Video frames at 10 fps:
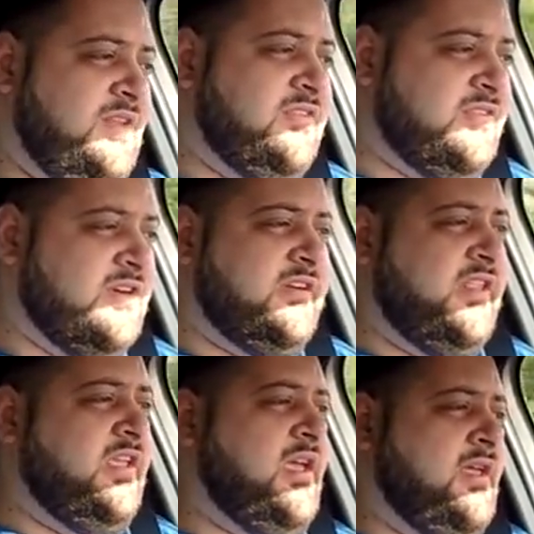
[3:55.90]

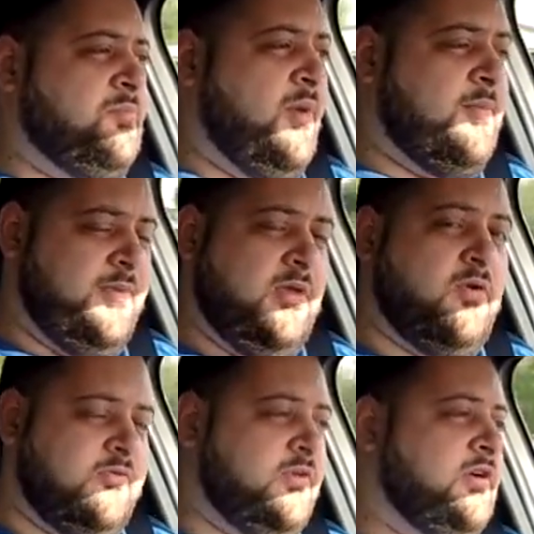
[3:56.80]
sturdy and bumpy
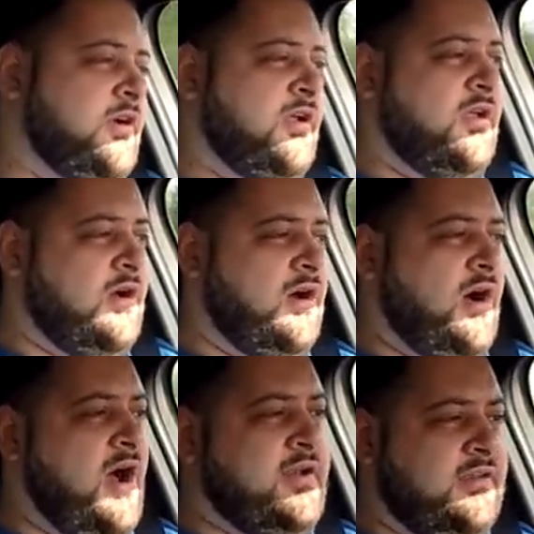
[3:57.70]
over
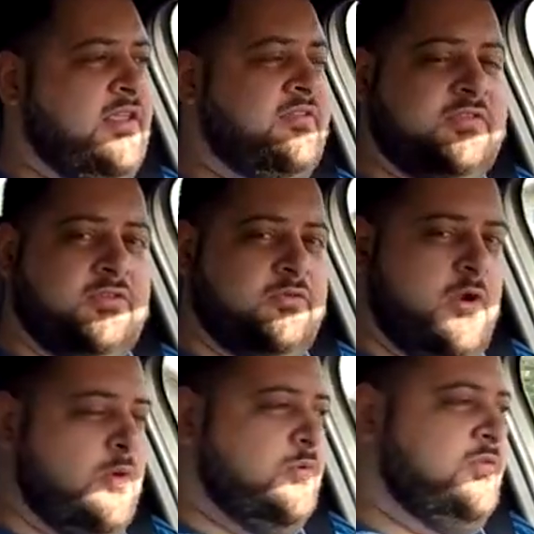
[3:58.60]
uneven
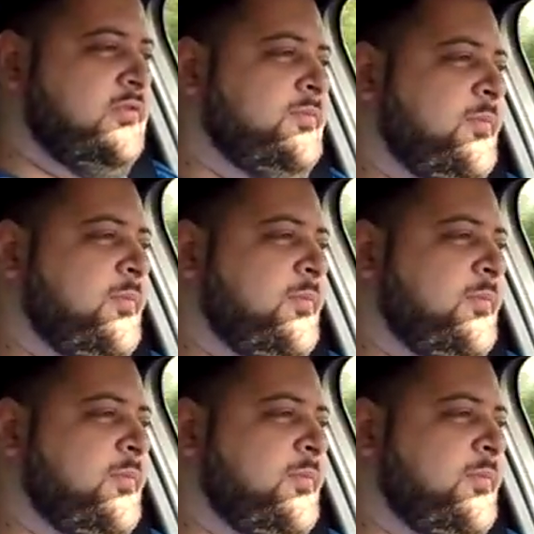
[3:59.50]
roads.